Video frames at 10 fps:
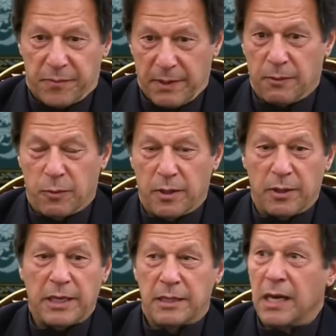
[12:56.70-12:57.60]

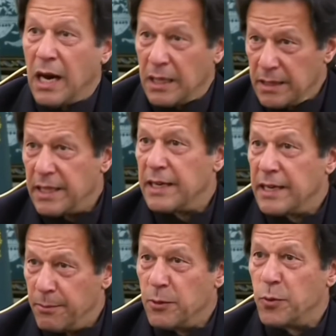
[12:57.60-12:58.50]
The
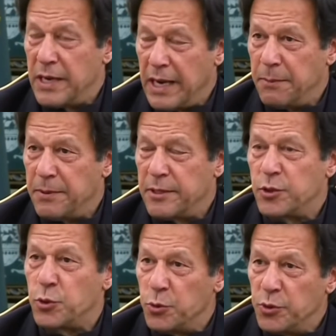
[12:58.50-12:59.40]
unthinkable would happen.
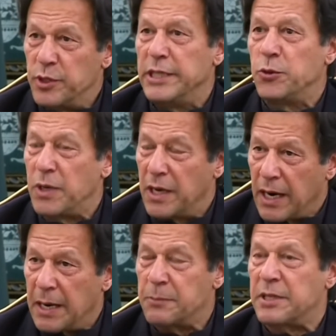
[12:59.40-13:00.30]
2
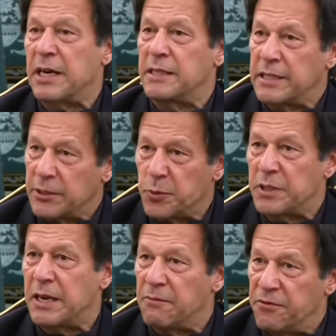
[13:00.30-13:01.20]
nuclear-armed countries would come